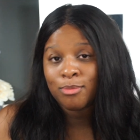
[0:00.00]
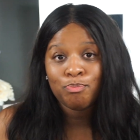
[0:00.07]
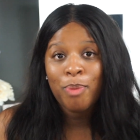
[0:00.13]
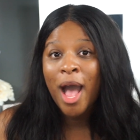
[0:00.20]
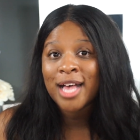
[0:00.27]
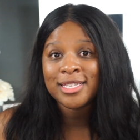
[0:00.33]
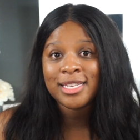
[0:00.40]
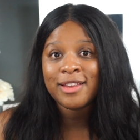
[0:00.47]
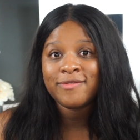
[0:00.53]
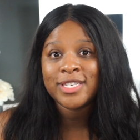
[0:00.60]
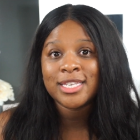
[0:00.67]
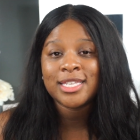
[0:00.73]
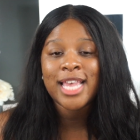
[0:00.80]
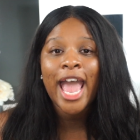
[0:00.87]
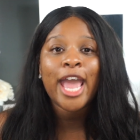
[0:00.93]
positive
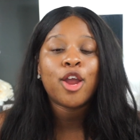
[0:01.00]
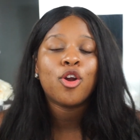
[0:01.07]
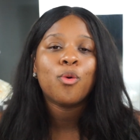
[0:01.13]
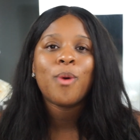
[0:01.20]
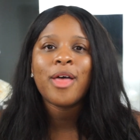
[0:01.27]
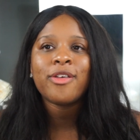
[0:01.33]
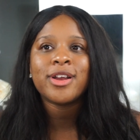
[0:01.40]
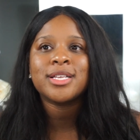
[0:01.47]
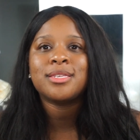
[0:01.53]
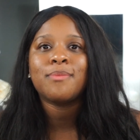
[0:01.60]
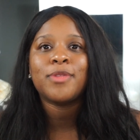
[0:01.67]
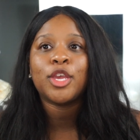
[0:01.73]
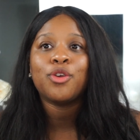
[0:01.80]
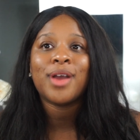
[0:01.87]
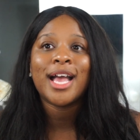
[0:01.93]
to say or whether it's
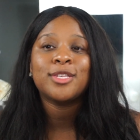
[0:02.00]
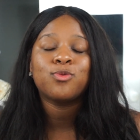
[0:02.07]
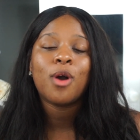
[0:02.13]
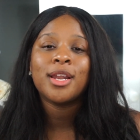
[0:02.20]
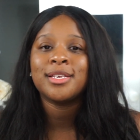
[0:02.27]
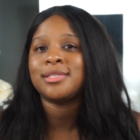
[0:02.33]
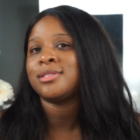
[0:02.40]
something you guys want